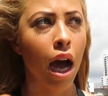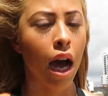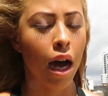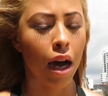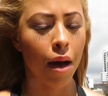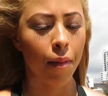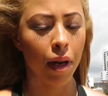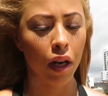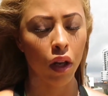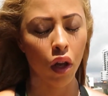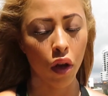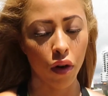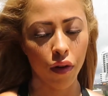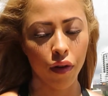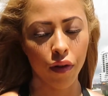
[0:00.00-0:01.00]
and a
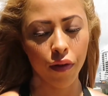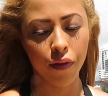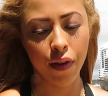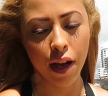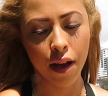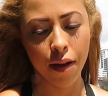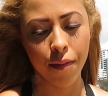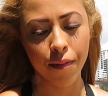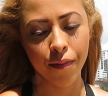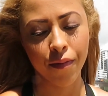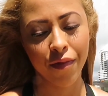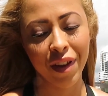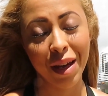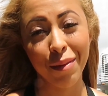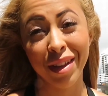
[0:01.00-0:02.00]
lot of
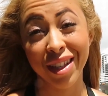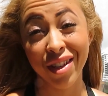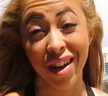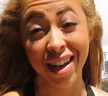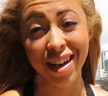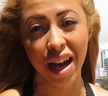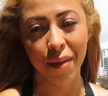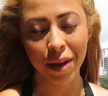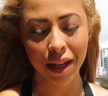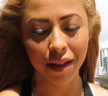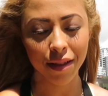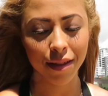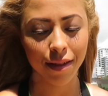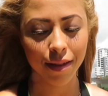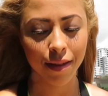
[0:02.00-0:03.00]
family
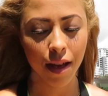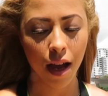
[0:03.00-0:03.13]
dynamics.